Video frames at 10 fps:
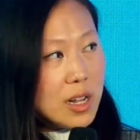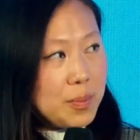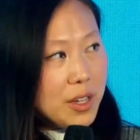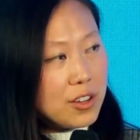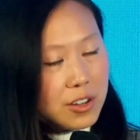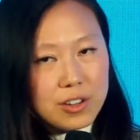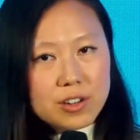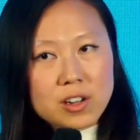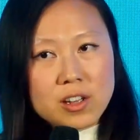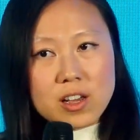bigger
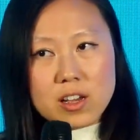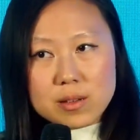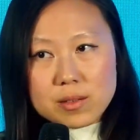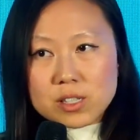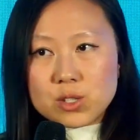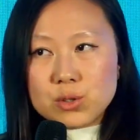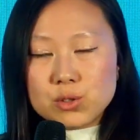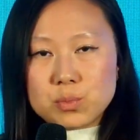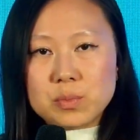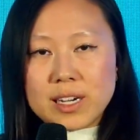
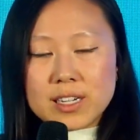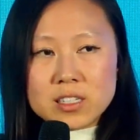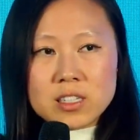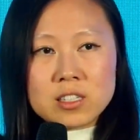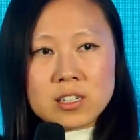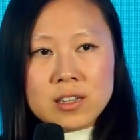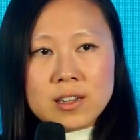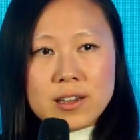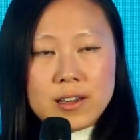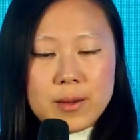institution behind it,
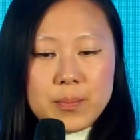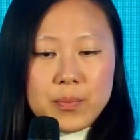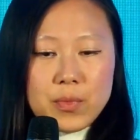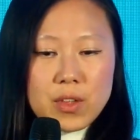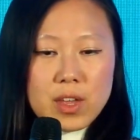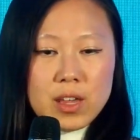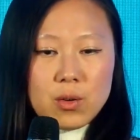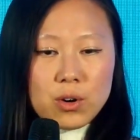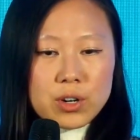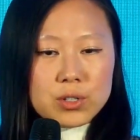in
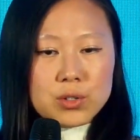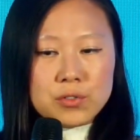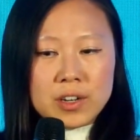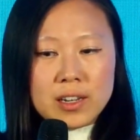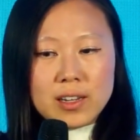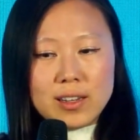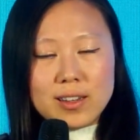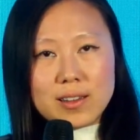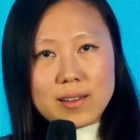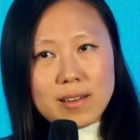order to
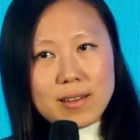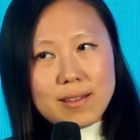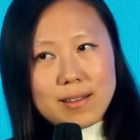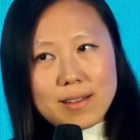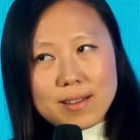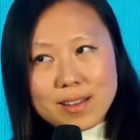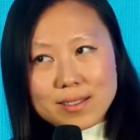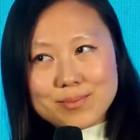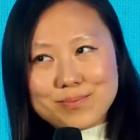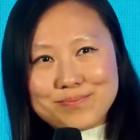really
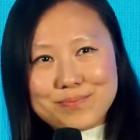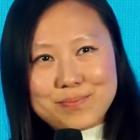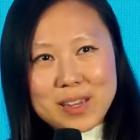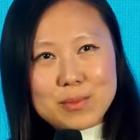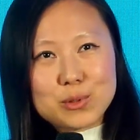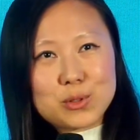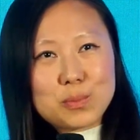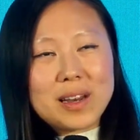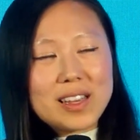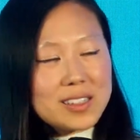be able to
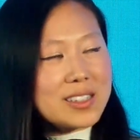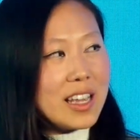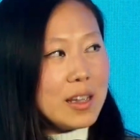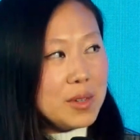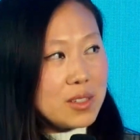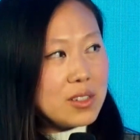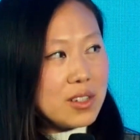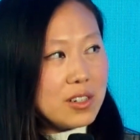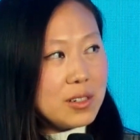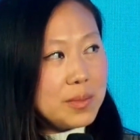play this game as a
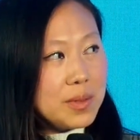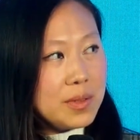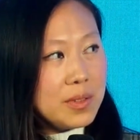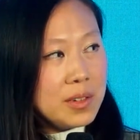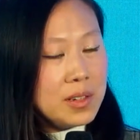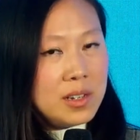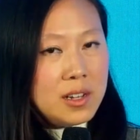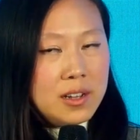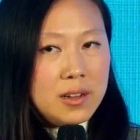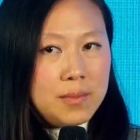startup.
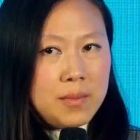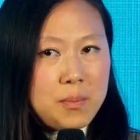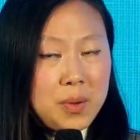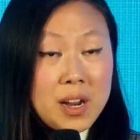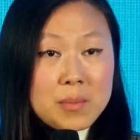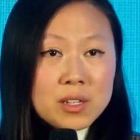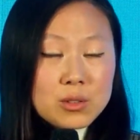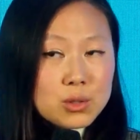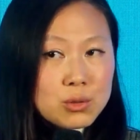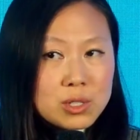But I mean,
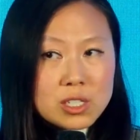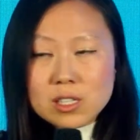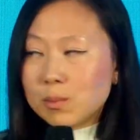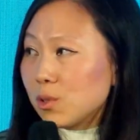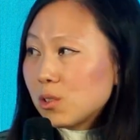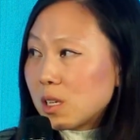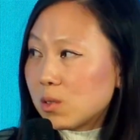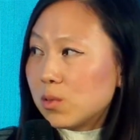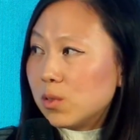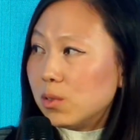you do see some
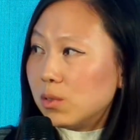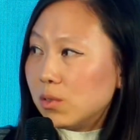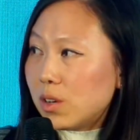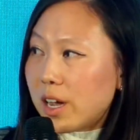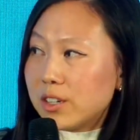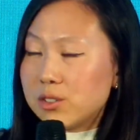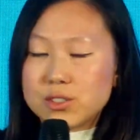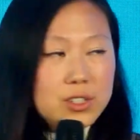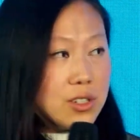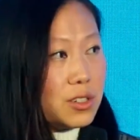successful
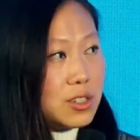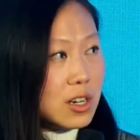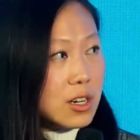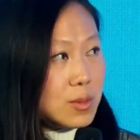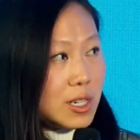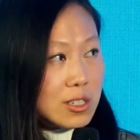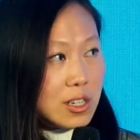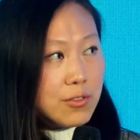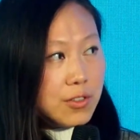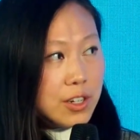hydrogen startups like
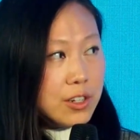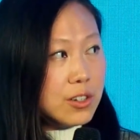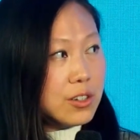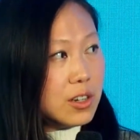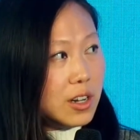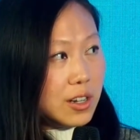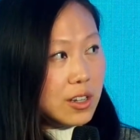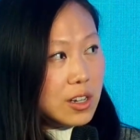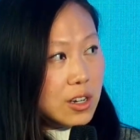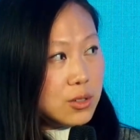Sunfire. I
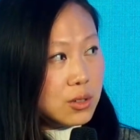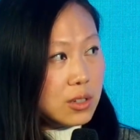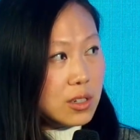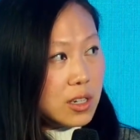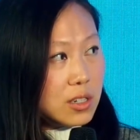think they're doing